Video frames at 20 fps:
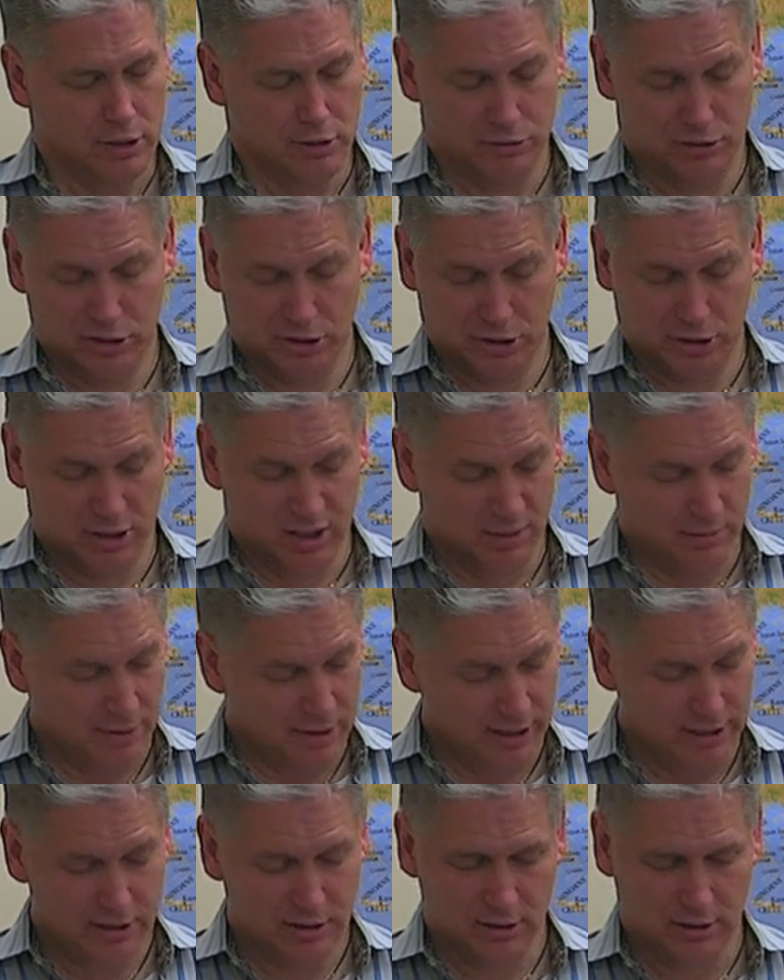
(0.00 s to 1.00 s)
just
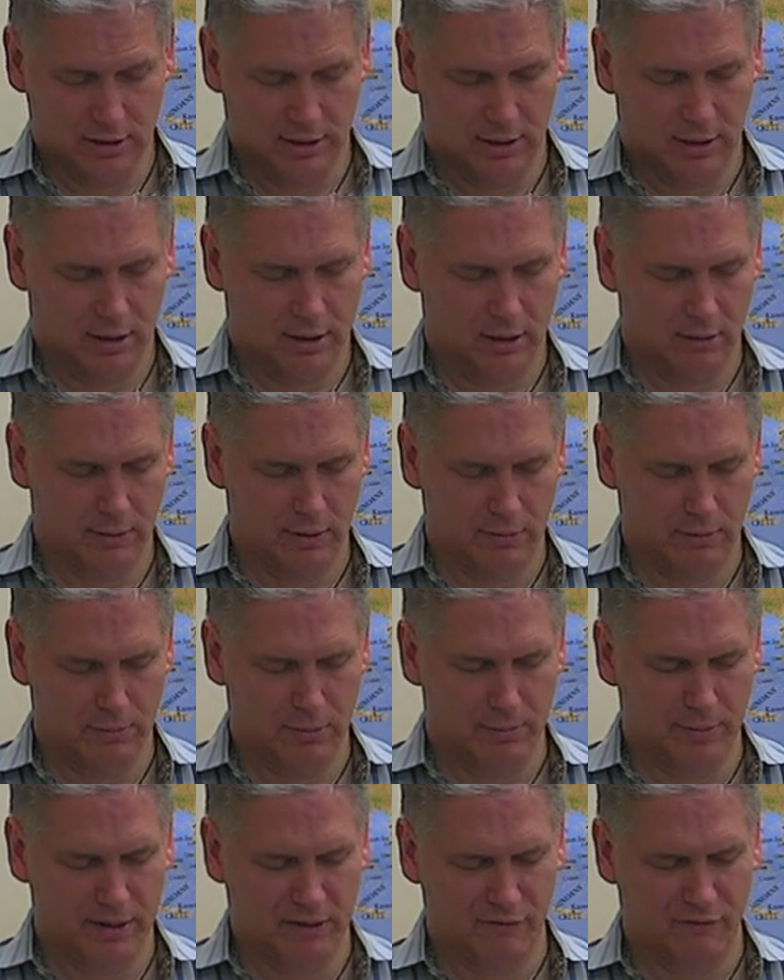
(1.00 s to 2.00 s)
determination, we would
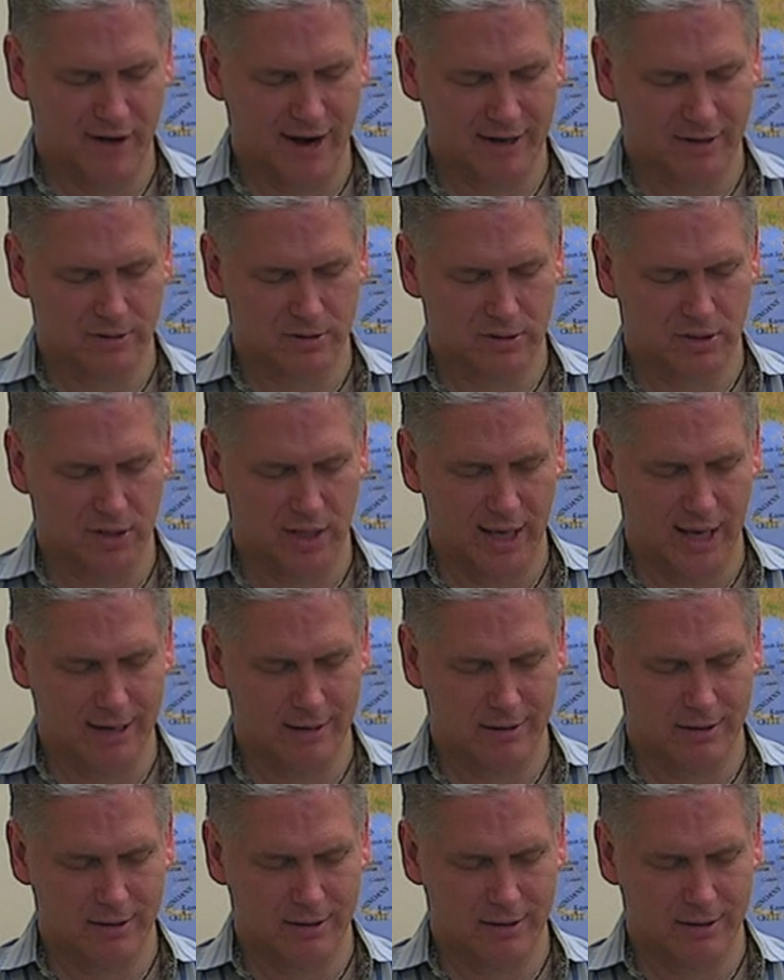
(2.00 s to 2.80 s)
be benefactors of that,